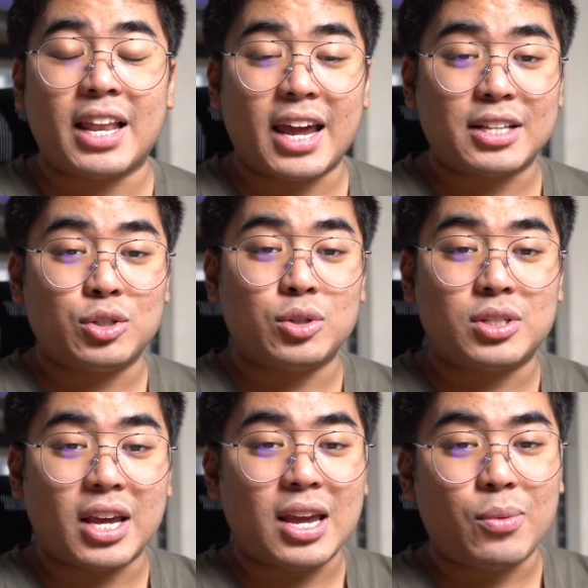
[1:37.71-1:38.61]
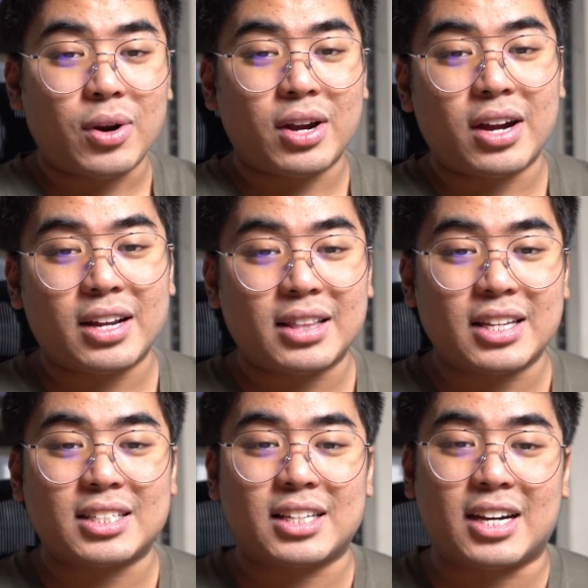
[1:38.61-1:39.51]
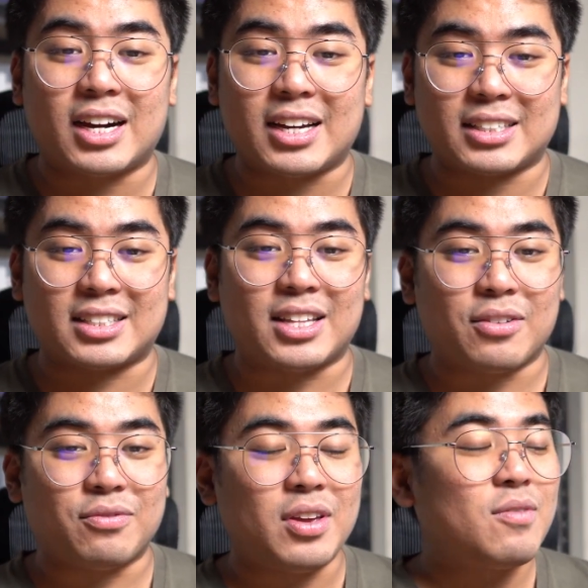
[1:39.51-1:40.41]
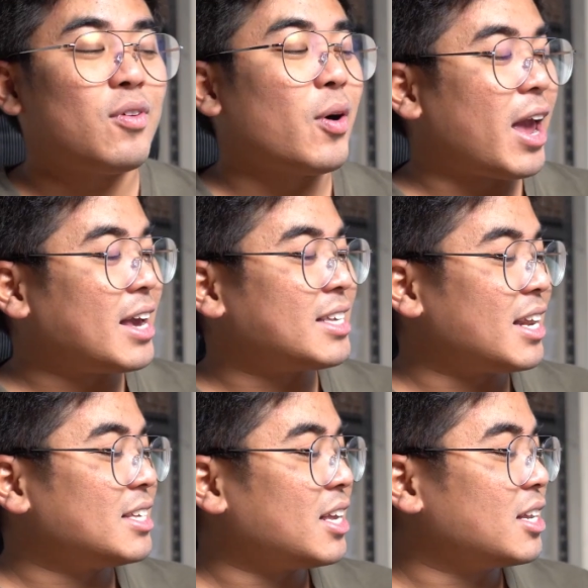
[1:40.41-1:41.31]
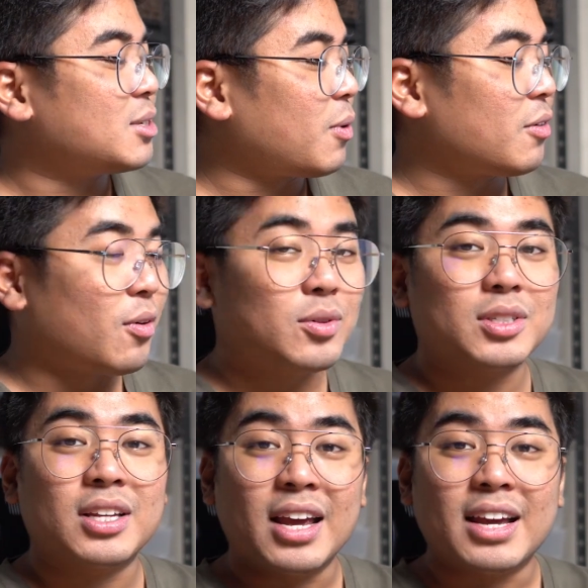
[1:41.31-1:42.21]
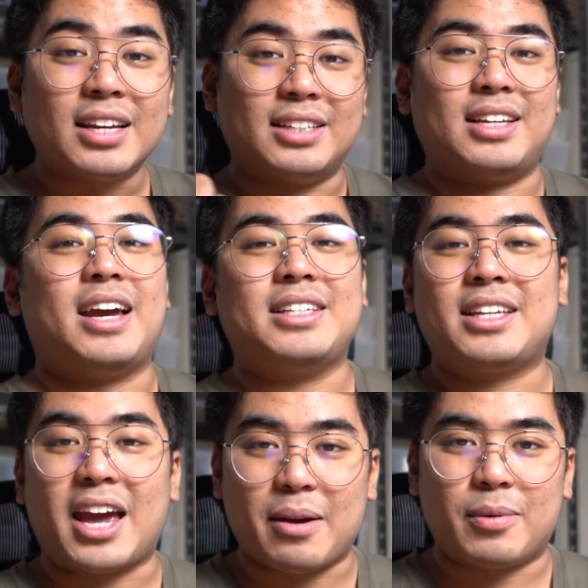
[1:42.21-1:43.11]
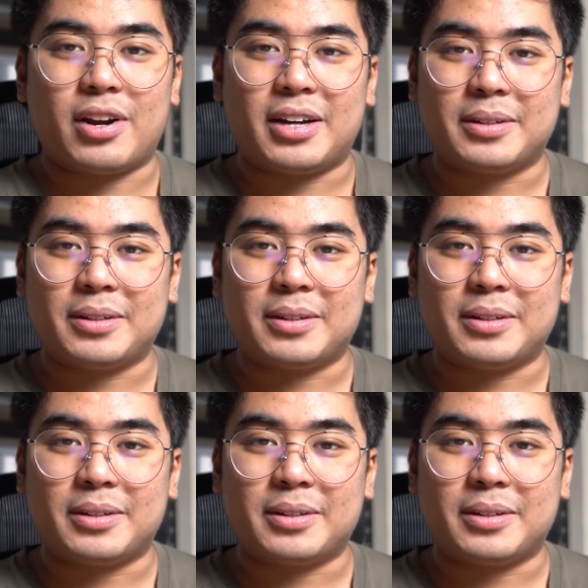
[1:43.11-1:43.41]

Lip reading: And today we're gonna discuss the Vivo X80 series smartphones Zeiss camera.